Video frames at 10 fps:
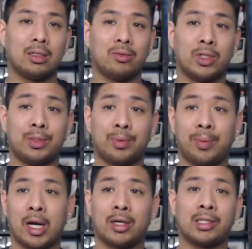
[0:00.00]
which
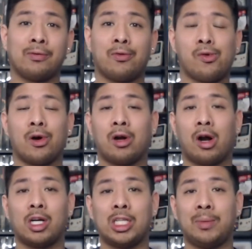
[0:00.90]
prepares it for
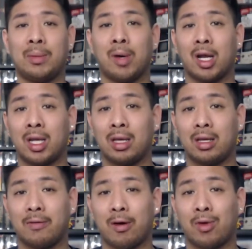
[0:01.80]
RGB
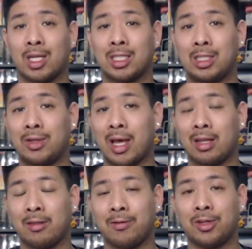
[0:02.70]
modding if I wanted to do that
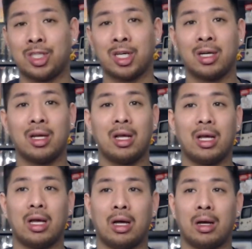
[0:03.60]
in the future.
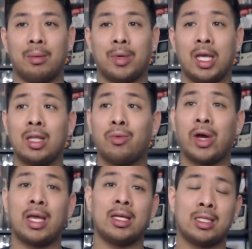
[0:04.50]
But either
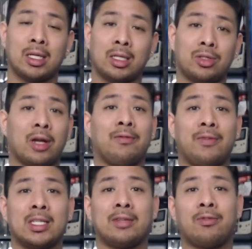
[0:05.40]
way, he's going to try and
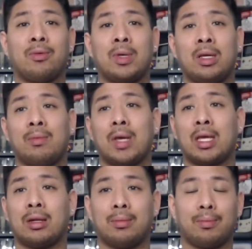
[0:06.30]
fix it for me, make
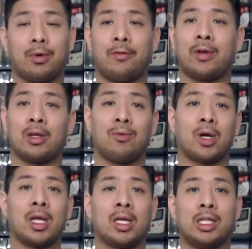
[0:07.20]
it perfect and
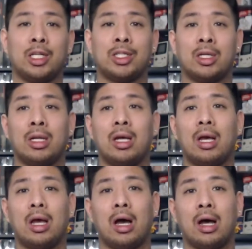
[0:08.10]
working condition.
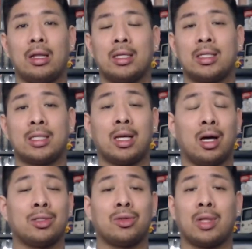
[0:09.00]
This is a
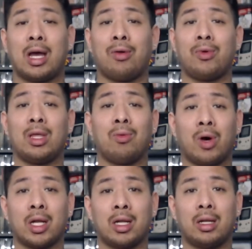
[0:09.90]
console that I really
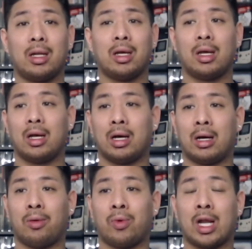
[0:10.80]
wanted
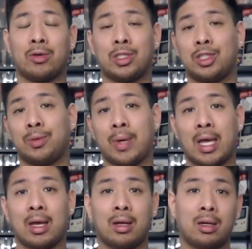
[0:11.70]
when I was in
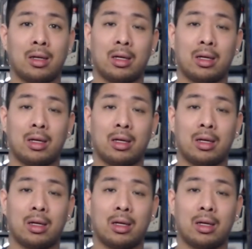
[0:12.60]
Japan